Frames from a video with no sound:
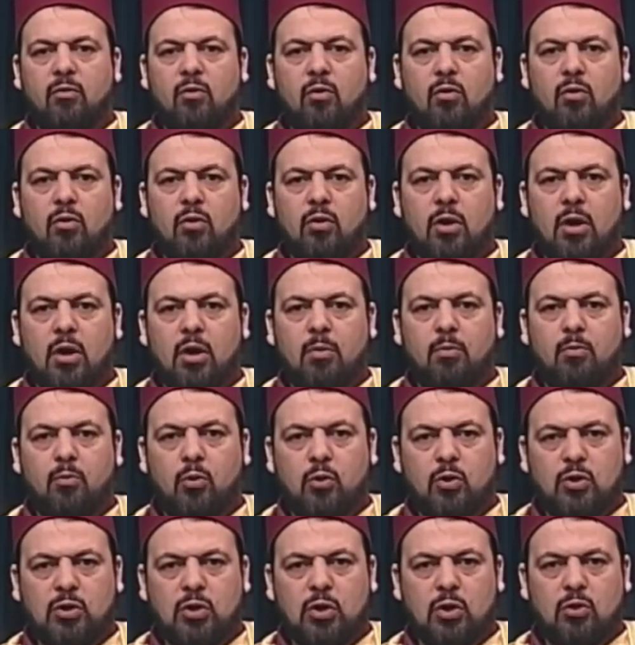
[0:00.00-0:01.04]
for a
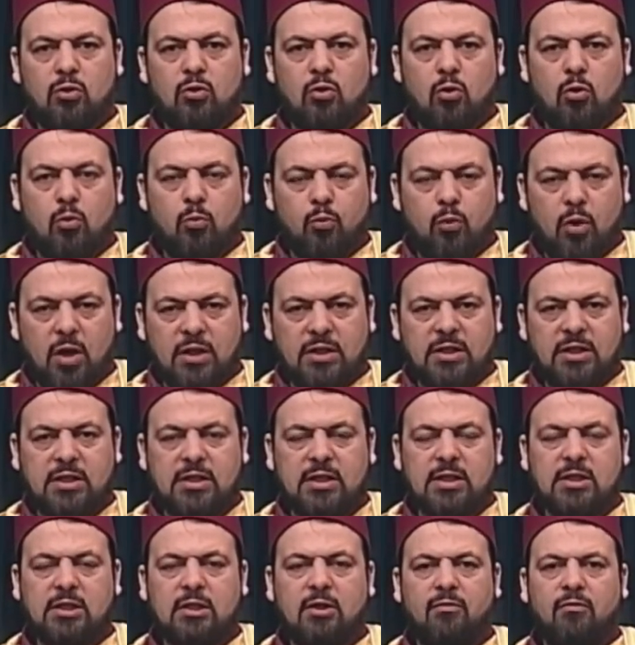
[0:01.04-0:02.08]
person who
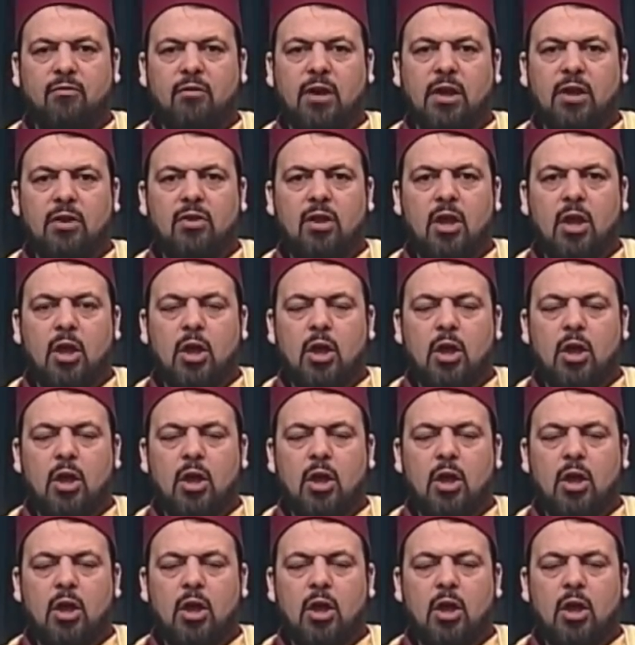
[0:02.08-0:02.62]
practices the faith